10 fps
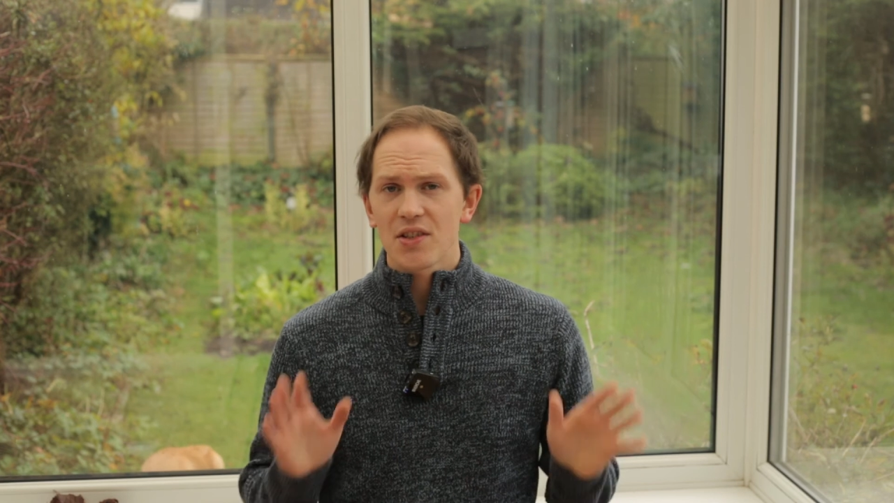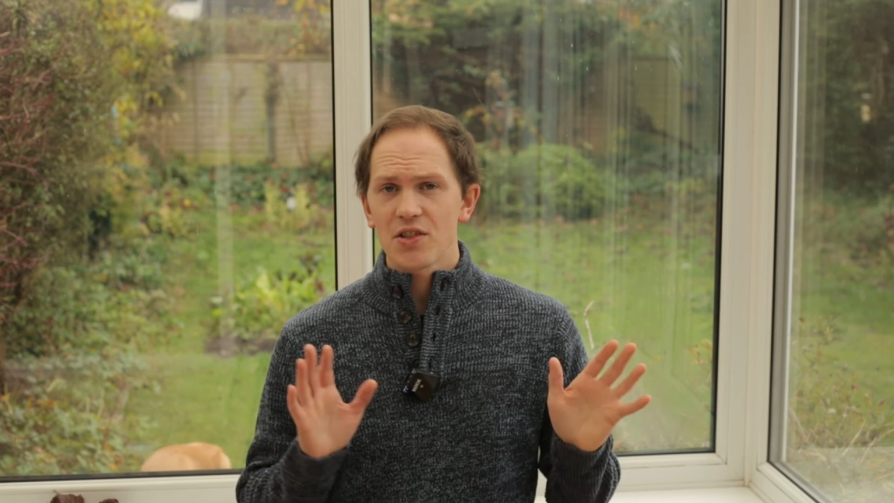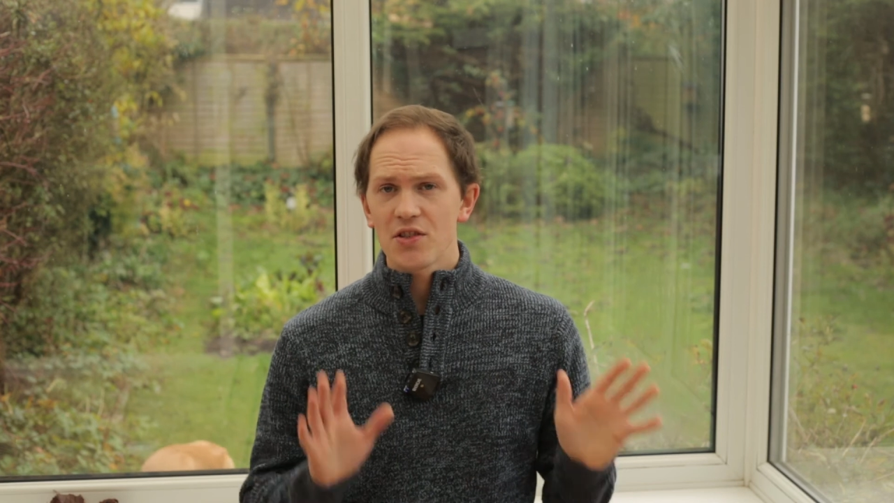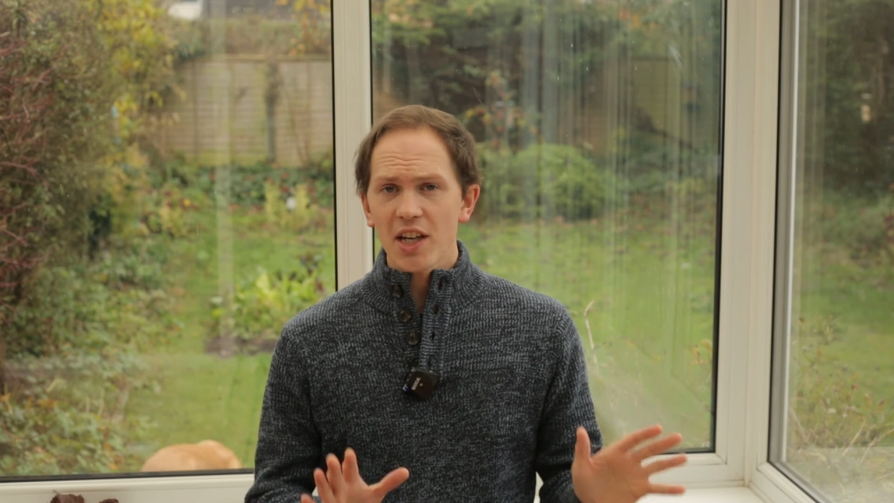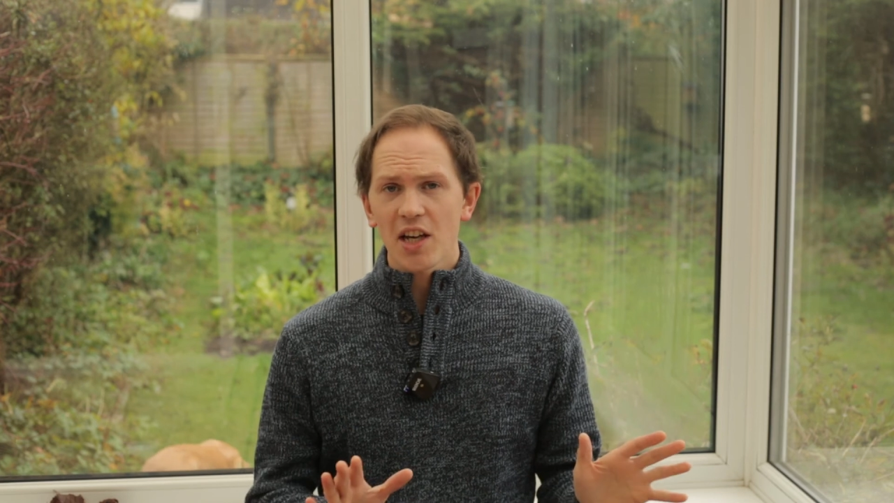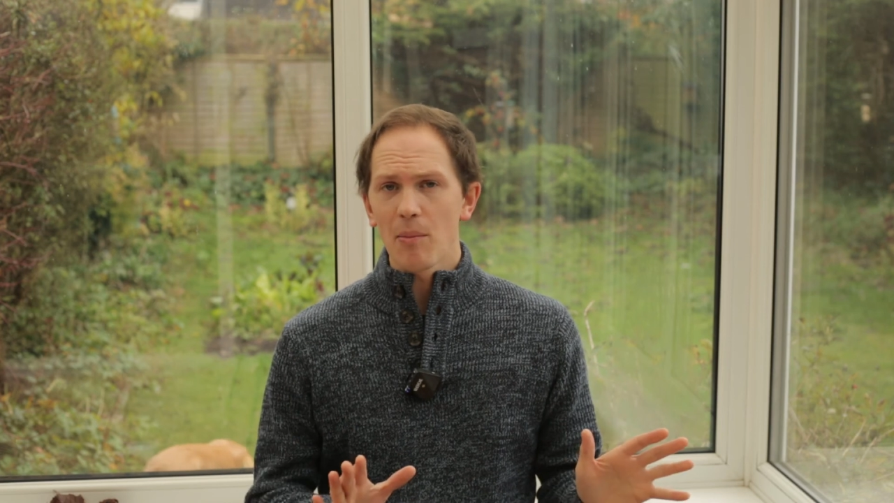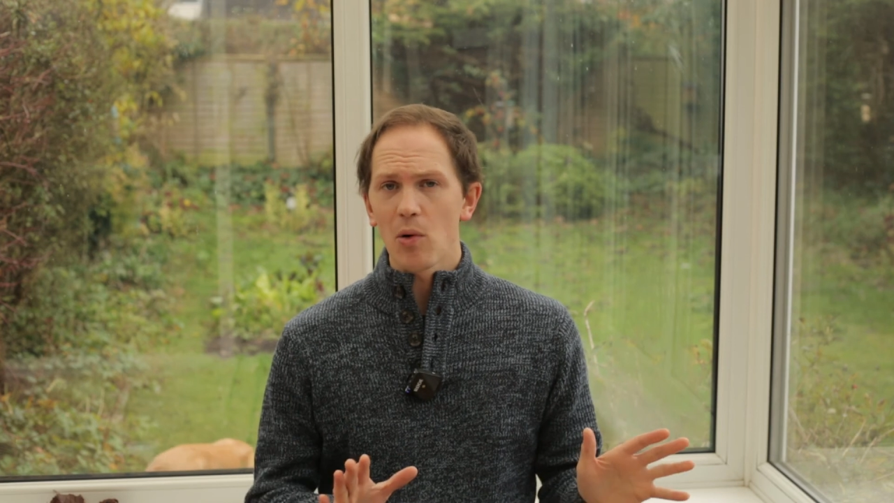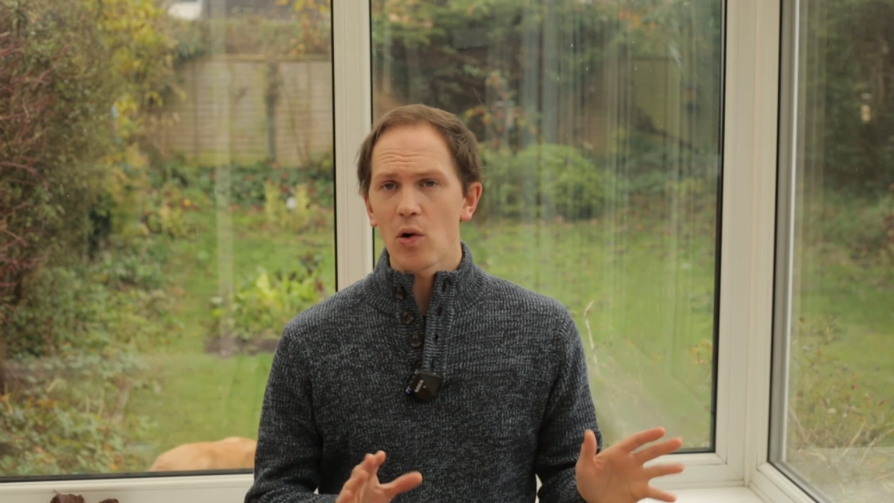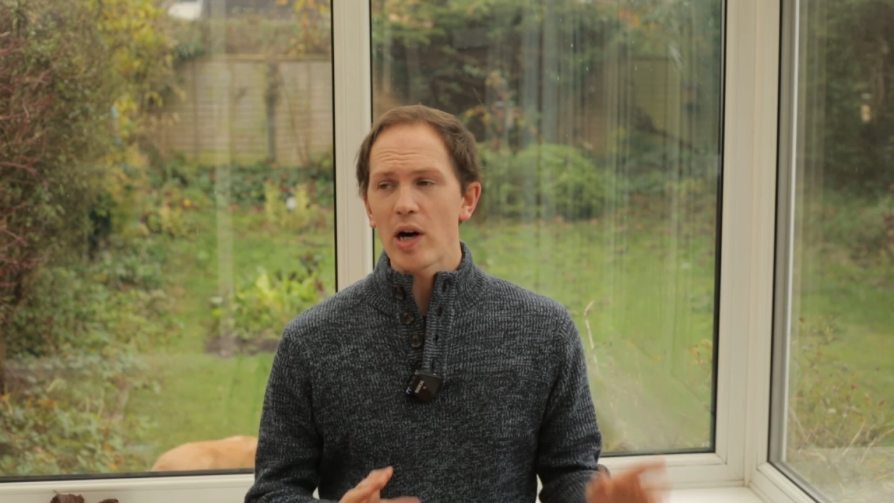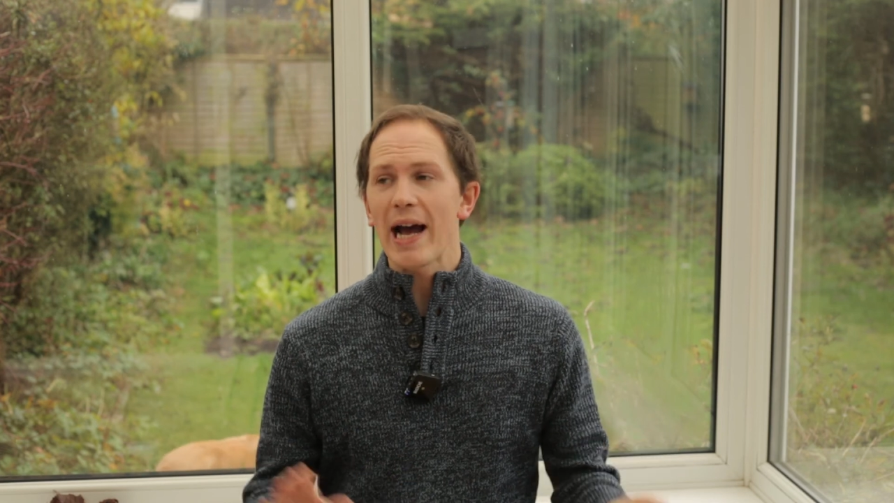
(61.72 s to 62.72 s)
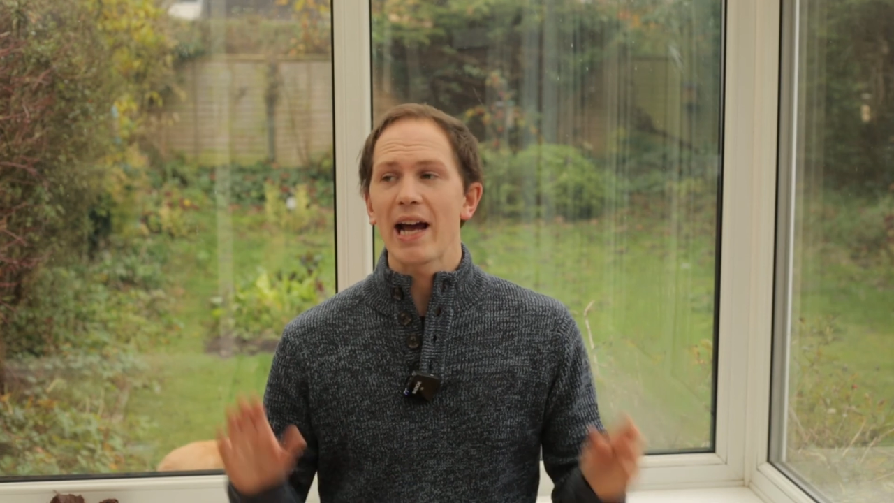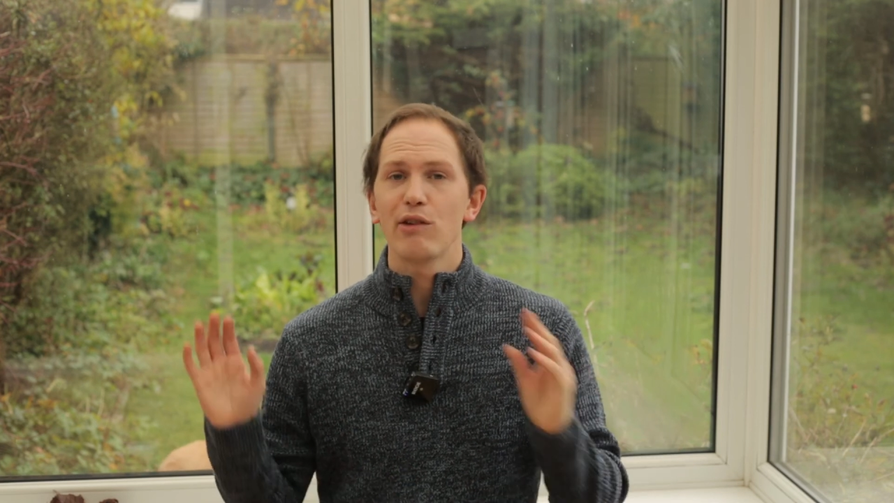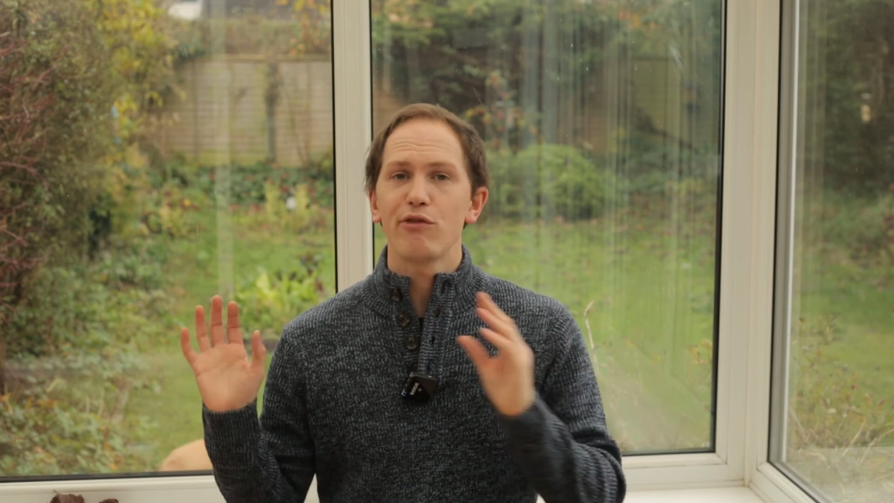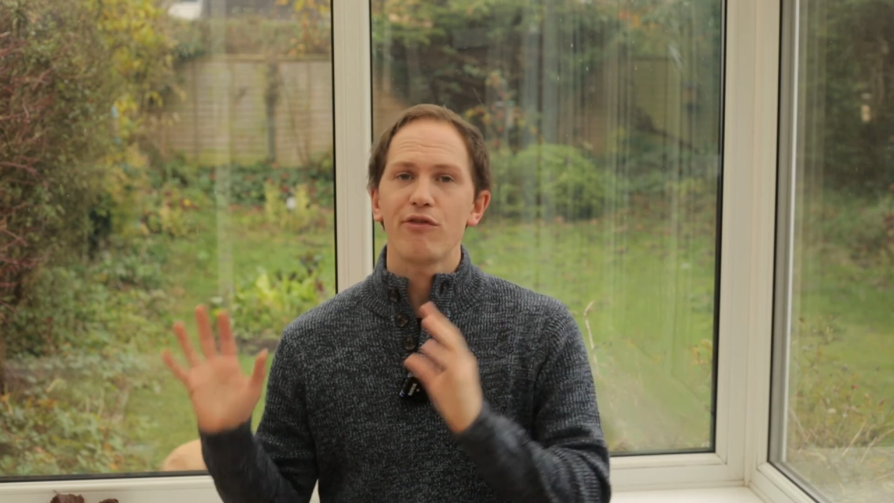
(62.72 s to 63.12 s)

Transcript: sycamore and